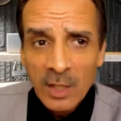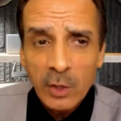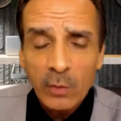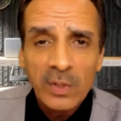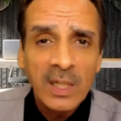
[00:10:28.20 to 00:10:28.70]

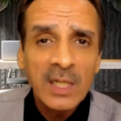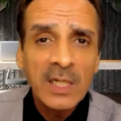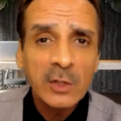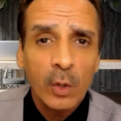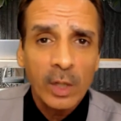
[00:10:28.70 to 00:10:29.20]
So
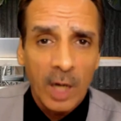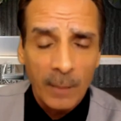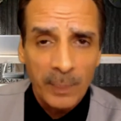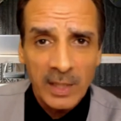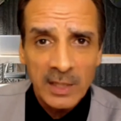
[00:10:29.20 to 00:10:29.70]
these are
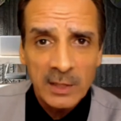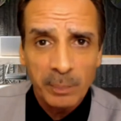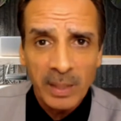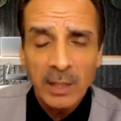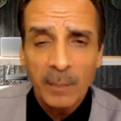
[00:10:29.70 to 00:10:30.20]

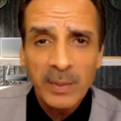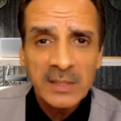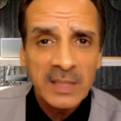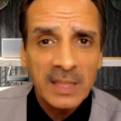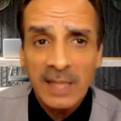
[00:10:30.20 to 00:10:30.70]
companies, big
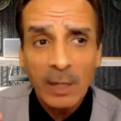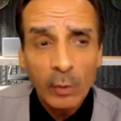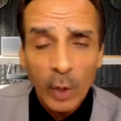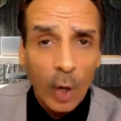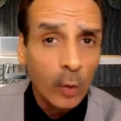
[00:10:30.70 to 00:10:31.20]
companies that they
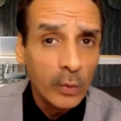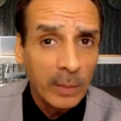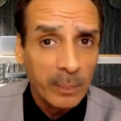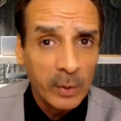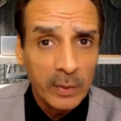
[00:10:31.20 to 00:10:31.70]
don't own
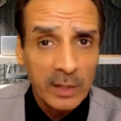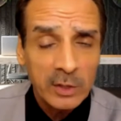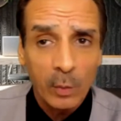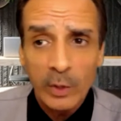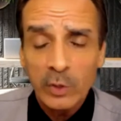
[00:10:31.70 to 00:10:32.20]
the building.
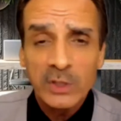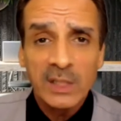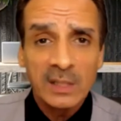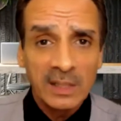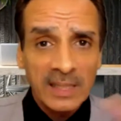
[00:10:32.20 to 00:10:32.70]
So when you
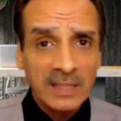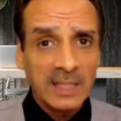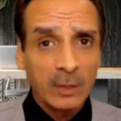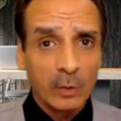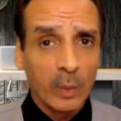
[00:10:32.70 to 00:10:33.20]
see
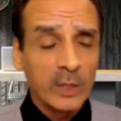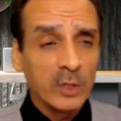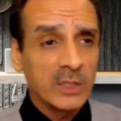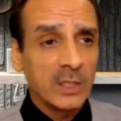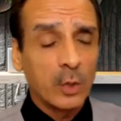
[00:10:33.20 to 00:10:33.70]
Lindy or when you
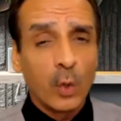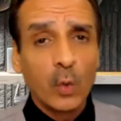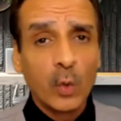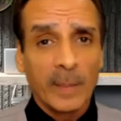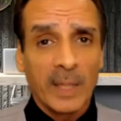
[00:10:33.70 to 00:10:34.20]
see
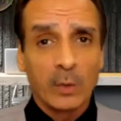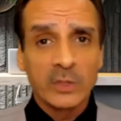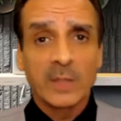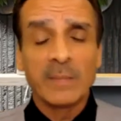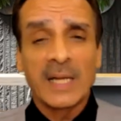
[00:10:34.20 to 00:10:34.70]
Corman or
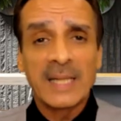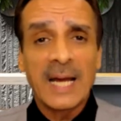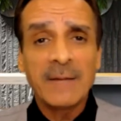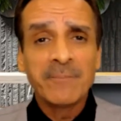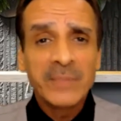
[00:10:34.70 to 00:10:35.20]
something like
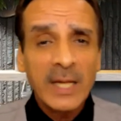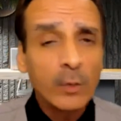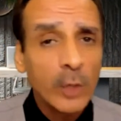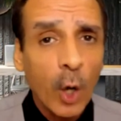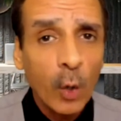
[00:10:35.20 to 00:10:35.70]
that, they
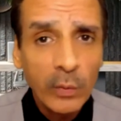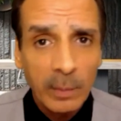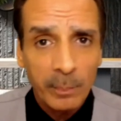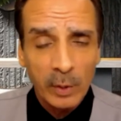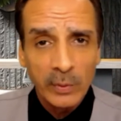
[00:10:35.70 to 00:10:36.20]
don't own
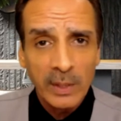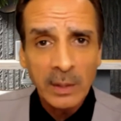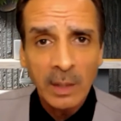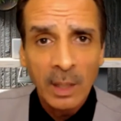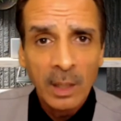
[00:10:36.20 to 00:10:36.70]
the
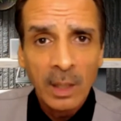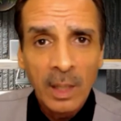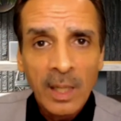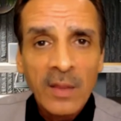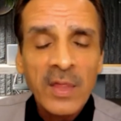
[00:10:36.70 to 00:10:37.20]
building.
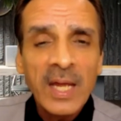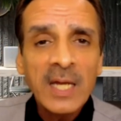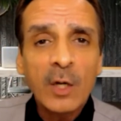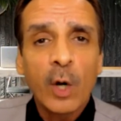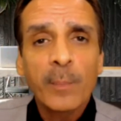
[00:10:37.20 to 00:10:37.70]

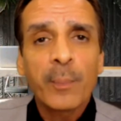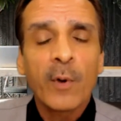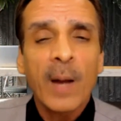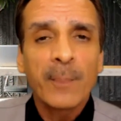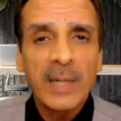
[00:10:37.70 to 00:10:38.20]
They are
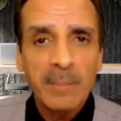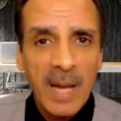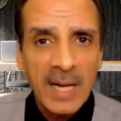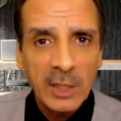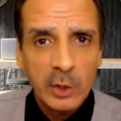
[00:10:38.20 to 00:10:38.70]
property
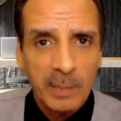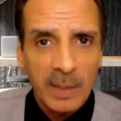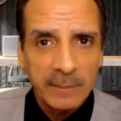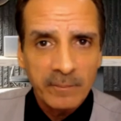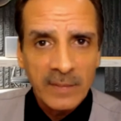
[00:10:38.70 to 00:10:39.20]
management.